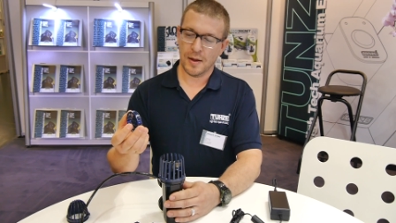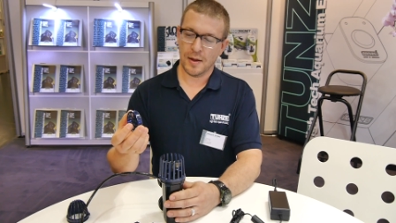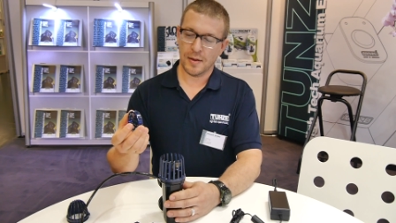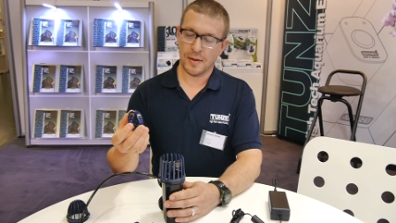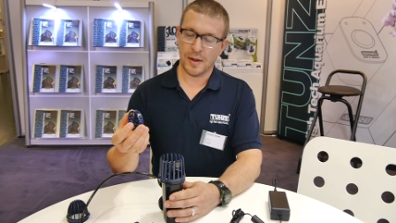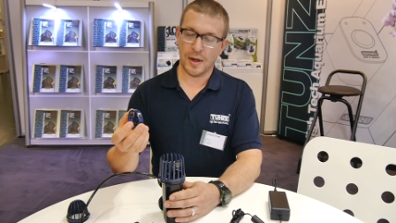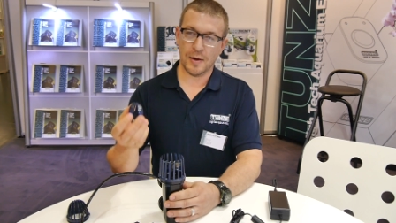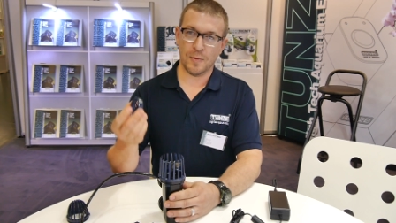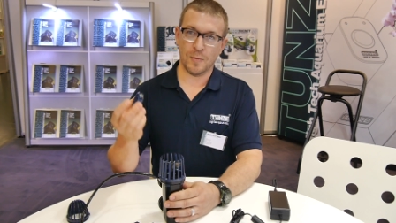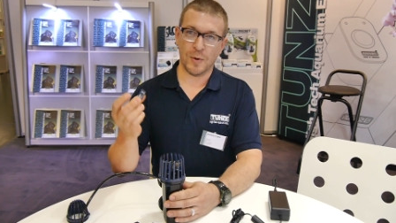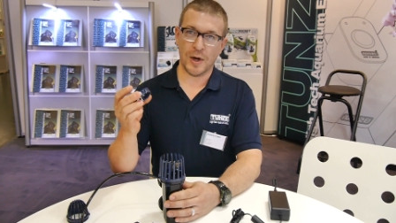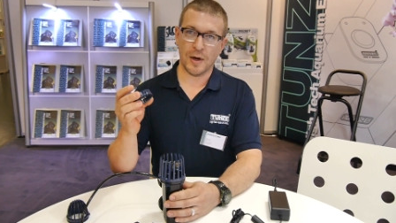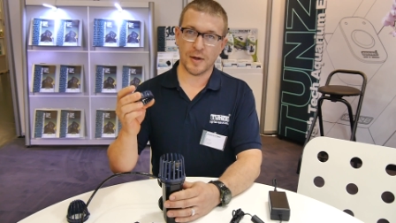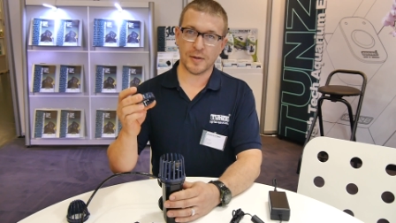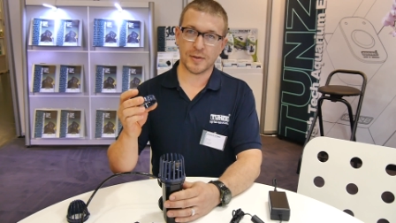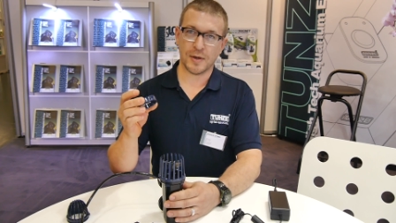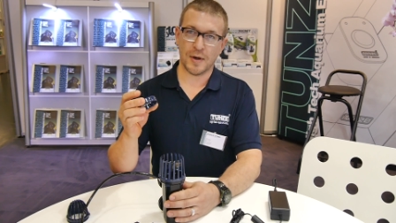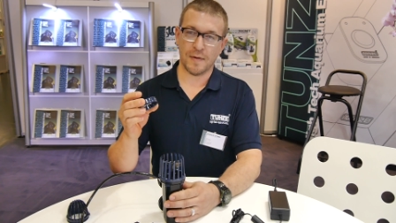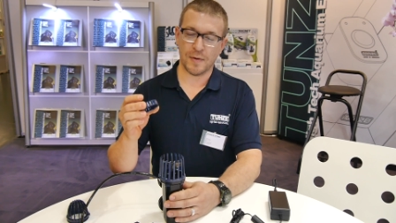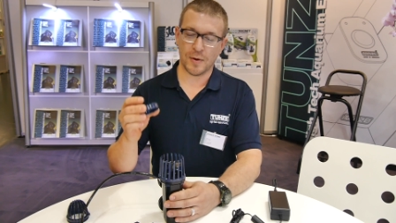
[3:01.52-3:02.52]
Then we
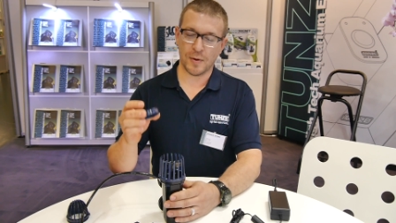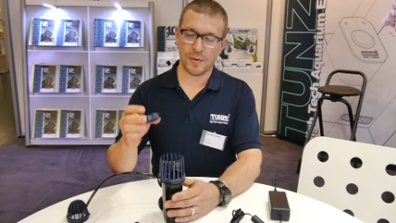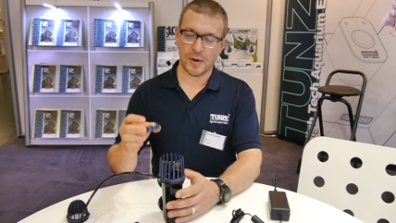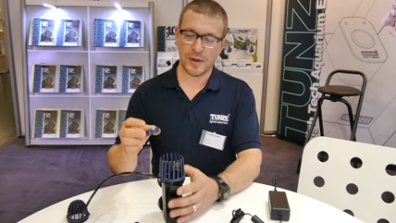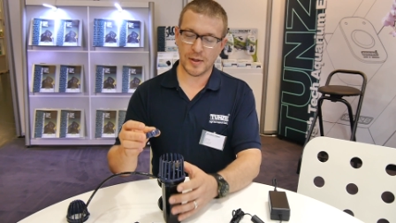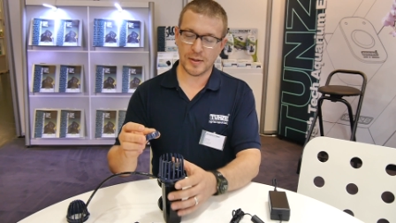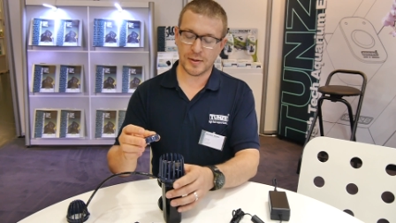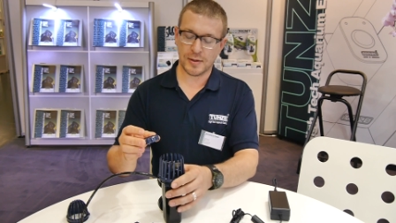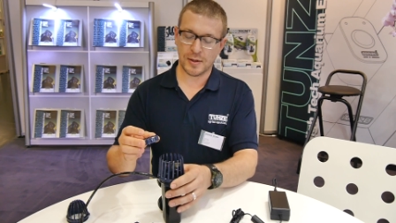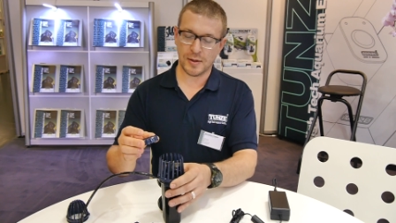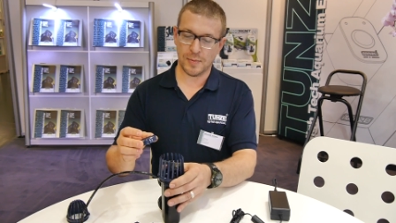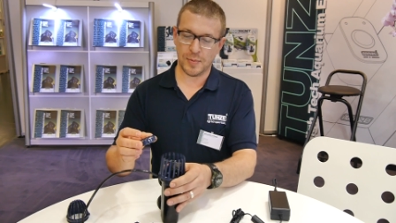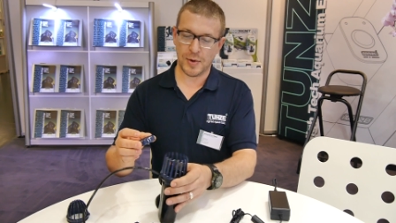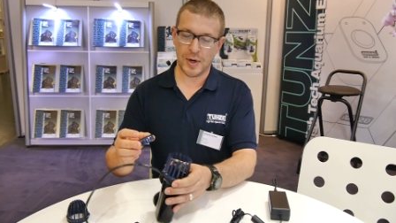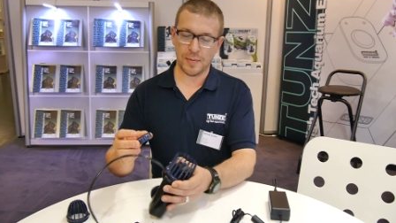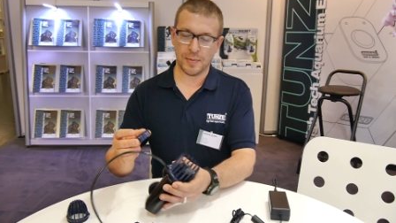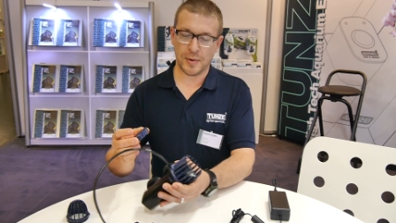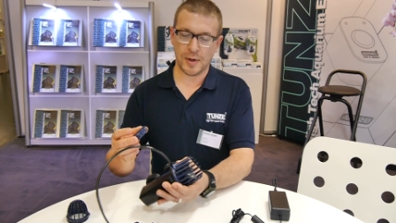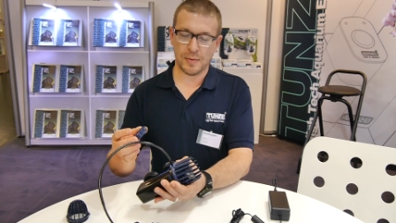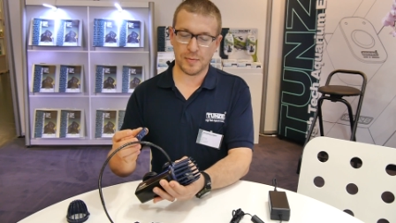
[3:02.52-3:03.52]
also have a grid so the
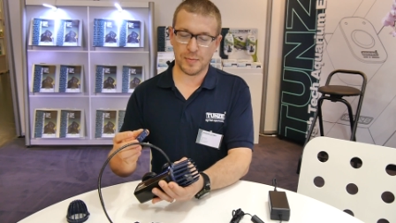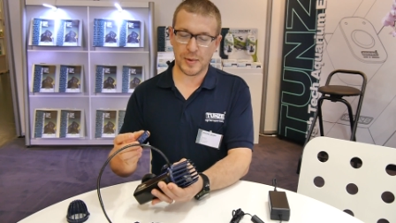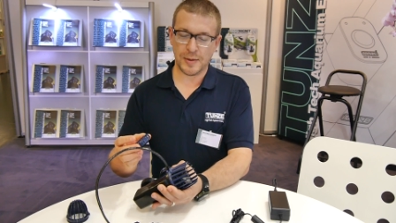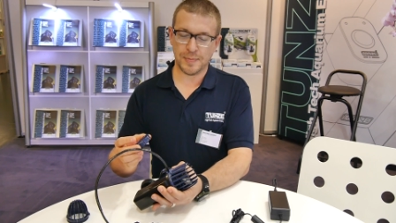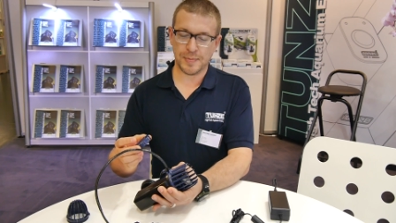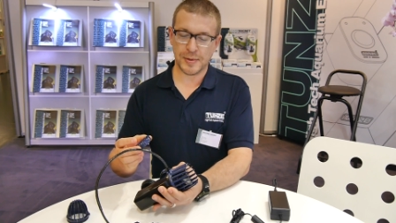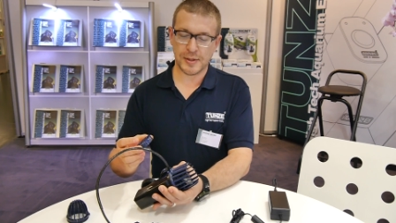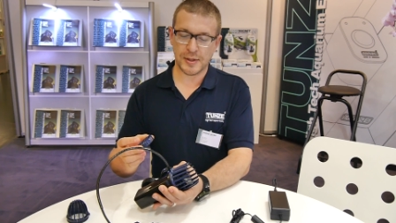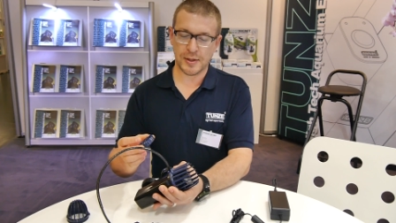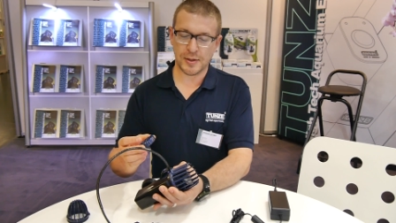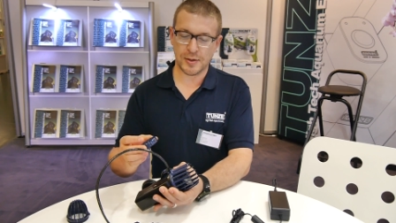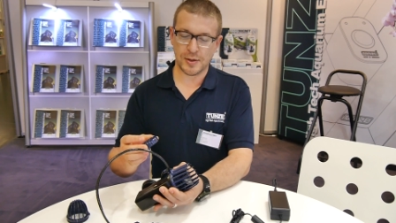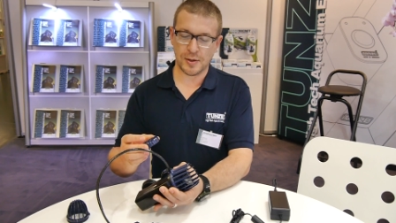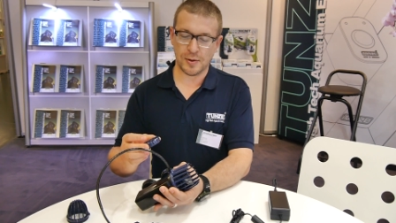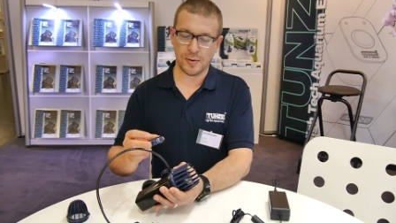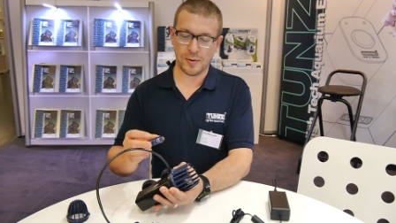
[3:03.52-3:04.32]
pump could be positioned